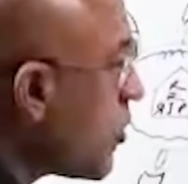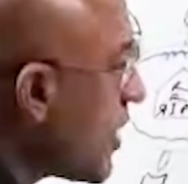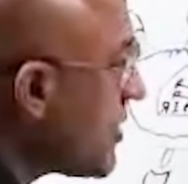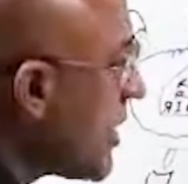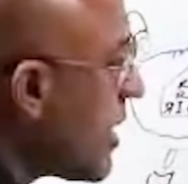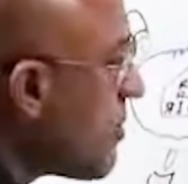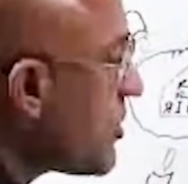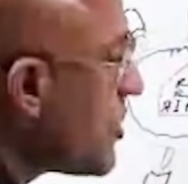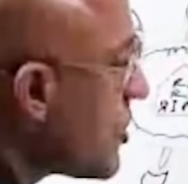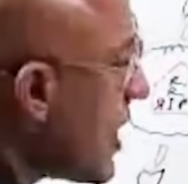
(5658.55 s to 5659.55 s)
What is the name
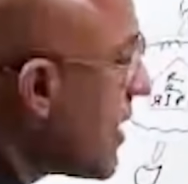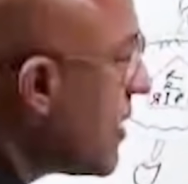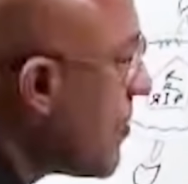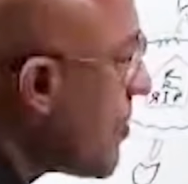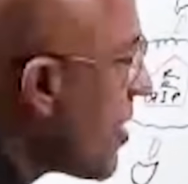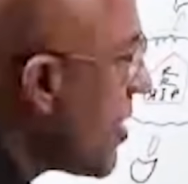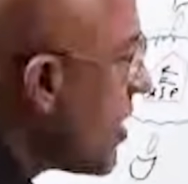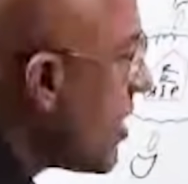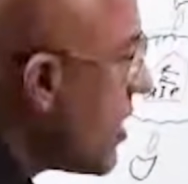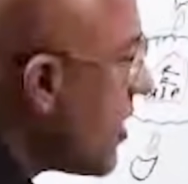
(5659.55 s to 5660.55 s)
of this drug?
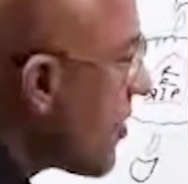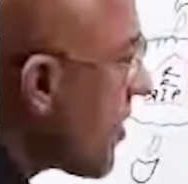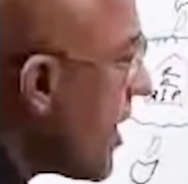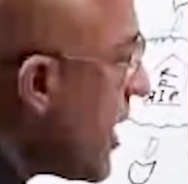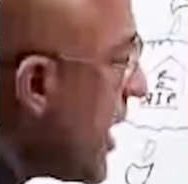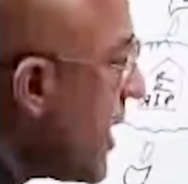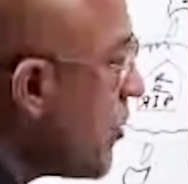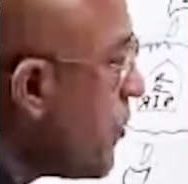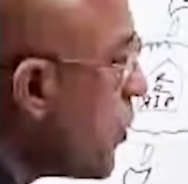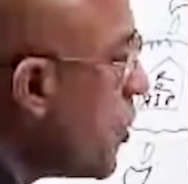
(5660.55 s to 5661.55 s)

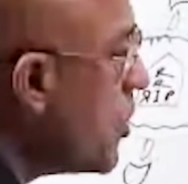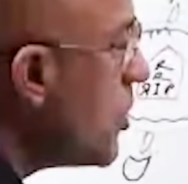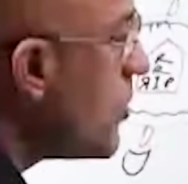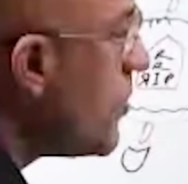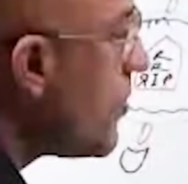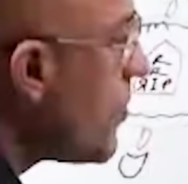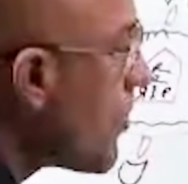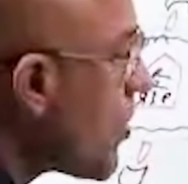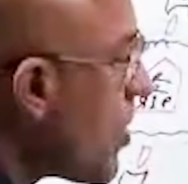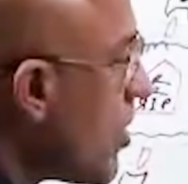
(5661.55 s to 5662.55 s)
Anfu
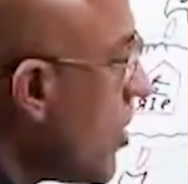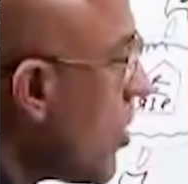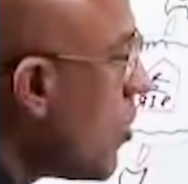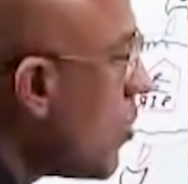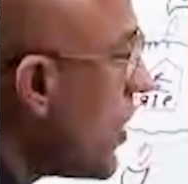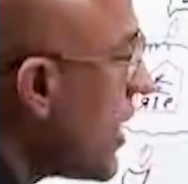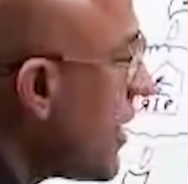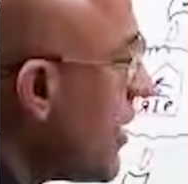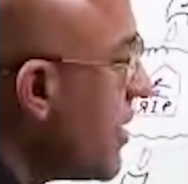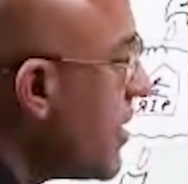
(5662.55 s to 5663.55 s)

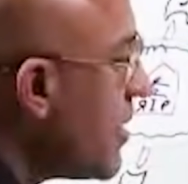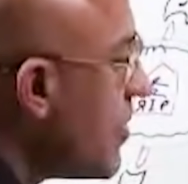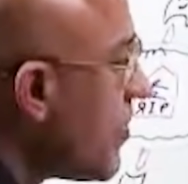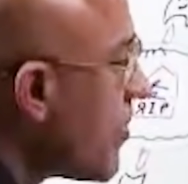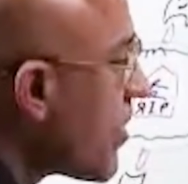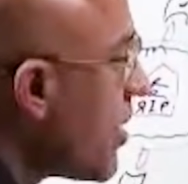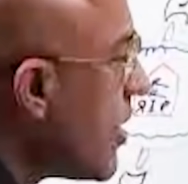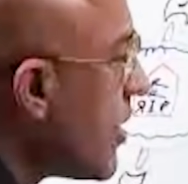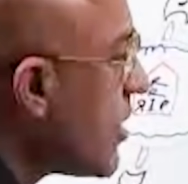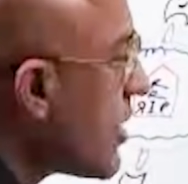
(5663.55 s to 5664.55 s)
were
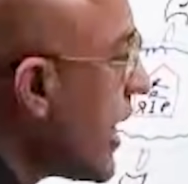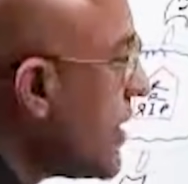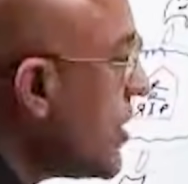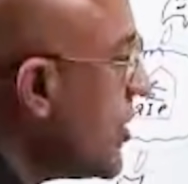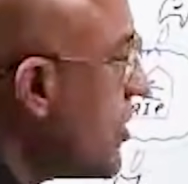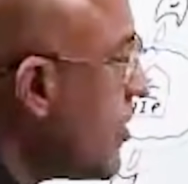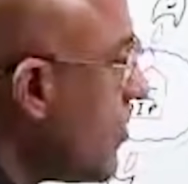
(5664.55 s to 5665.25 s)
tied.